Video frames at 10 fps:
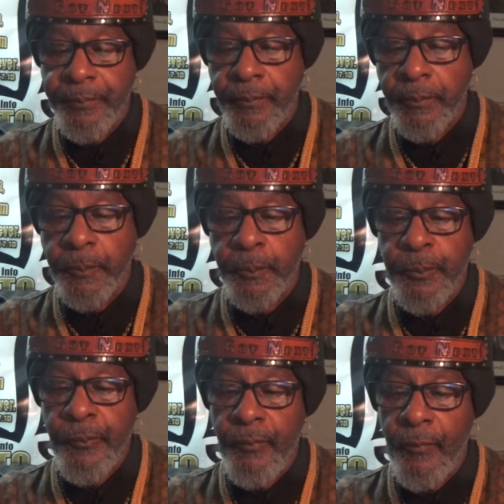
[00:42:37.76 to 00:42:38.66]

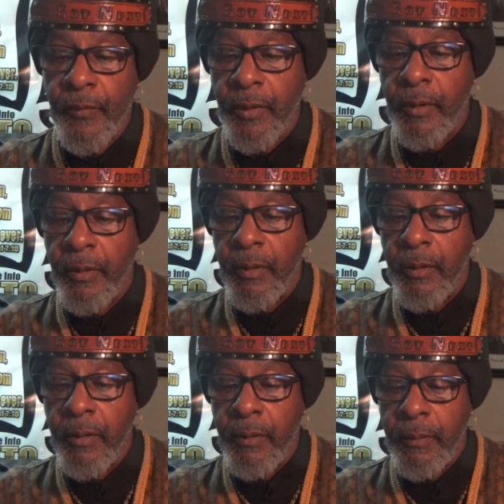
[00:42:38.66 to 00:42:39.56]

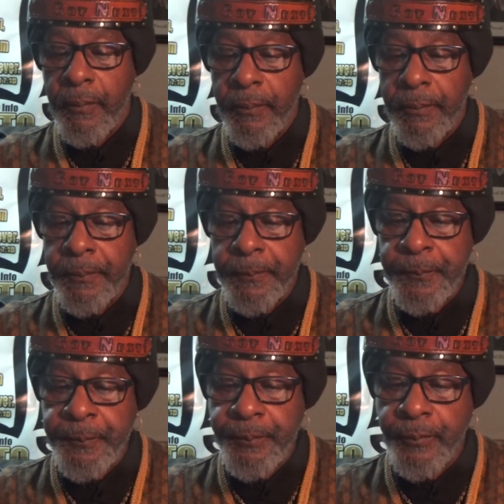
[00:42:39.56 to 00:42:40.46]

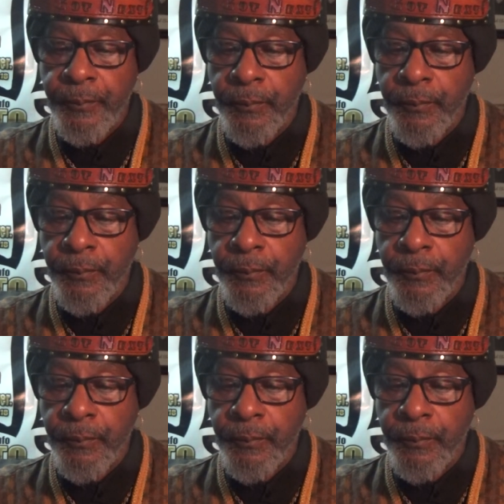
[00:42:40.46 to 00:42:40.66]
[no speech]